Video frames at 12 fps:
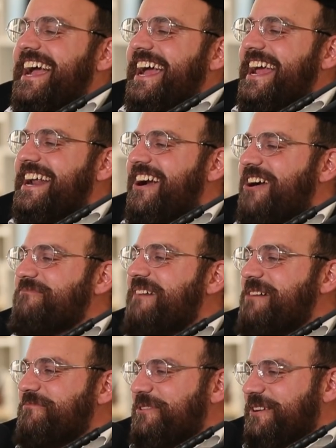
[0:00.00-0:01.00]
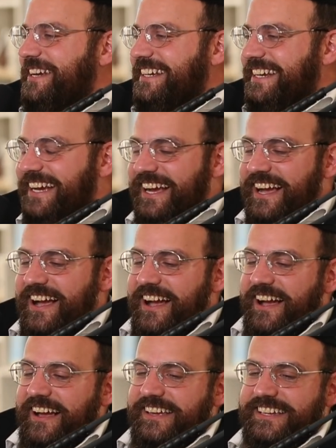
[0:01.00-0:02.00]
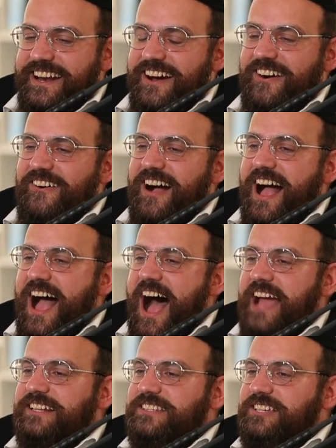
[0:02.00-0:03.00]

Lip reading: in our memory. I took